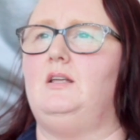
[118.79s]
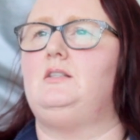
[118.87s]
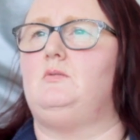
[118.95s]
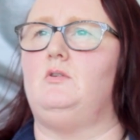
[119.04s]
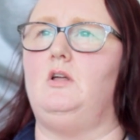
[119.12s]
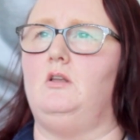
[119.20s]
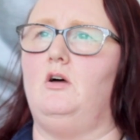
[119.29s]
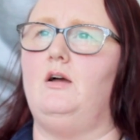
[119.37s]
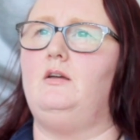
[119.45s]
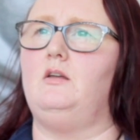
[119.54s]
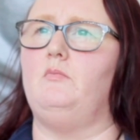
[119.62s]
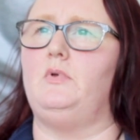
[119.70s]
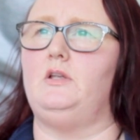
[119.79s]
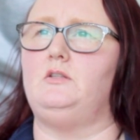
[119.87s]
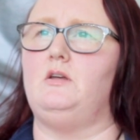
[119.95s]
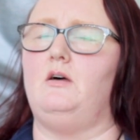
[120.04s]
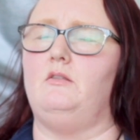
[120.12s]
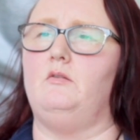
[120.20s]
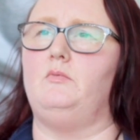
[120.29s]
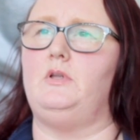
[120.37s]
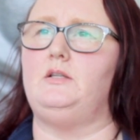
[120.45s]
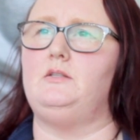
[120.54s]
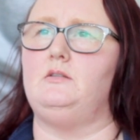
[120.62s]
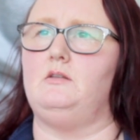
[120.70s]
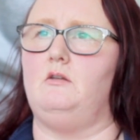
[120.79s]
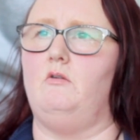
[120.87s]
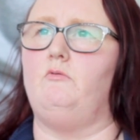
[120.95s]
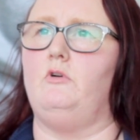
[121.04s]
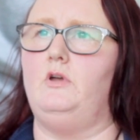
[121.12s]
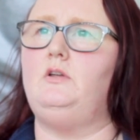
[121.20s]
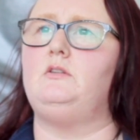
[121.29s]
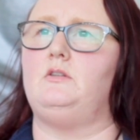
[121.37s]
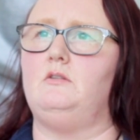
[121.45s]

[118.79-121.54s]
That's what I like compared to other places that I've worked.